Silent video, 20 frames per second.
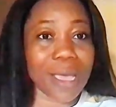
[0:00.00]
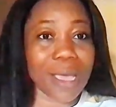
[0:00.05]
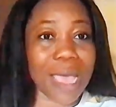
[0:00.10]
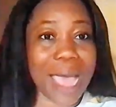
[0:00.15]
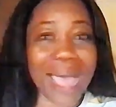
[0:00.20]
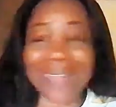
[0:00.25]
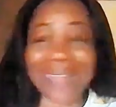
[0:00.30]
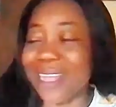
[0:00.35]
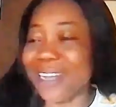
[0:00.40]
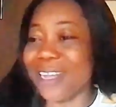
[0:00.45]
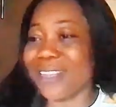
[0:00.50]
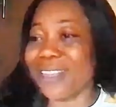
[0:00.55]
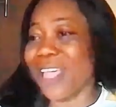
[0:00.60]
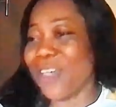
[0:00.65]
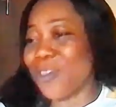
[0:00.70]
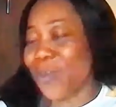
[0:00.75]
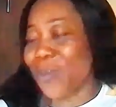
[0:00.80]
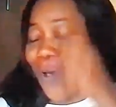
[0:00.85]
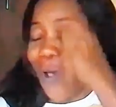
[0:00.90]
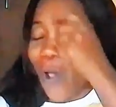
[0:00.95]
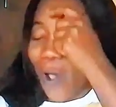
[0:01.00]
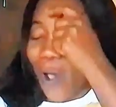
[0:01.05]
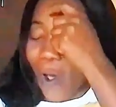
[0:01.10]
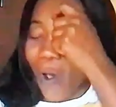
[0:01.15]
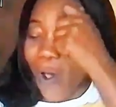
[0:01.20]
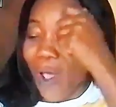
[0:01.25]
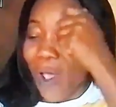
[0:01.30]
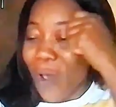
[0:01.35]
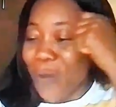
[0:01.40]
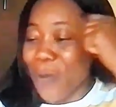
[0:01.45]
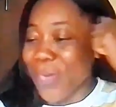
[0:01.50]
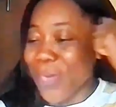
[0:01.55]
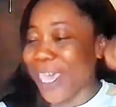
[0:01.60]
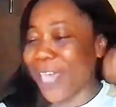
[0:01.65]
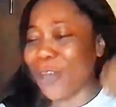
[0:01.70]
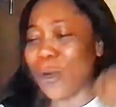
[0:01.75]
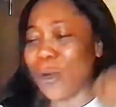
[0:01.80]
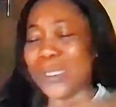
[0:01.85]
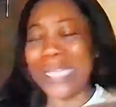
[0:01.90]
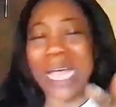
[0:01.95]
And then they tell you, oh,
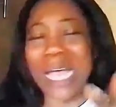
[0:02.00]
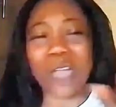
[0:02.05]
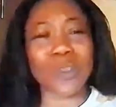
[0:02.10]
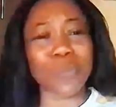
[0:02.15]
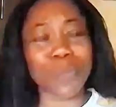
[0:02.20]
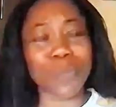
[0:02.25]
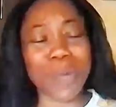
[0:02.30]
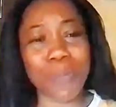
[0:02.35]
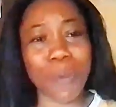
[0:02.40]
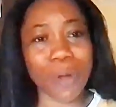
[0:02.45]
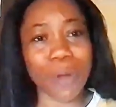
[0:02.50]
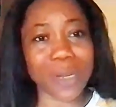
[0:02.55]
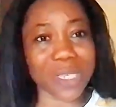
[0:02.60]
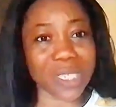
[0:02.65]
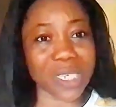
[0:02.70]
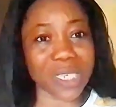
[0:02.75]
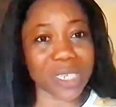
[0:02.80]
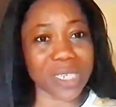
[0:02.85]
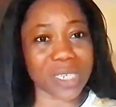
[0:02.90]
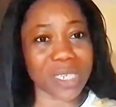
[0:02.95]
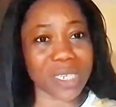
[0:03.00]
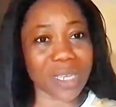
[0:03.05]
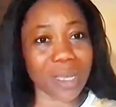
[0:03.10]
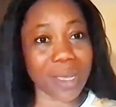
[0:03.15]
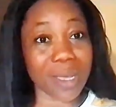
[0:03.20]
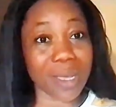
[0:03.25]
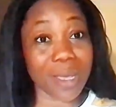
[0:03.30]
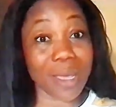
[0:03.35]
Wike knows how to play politics.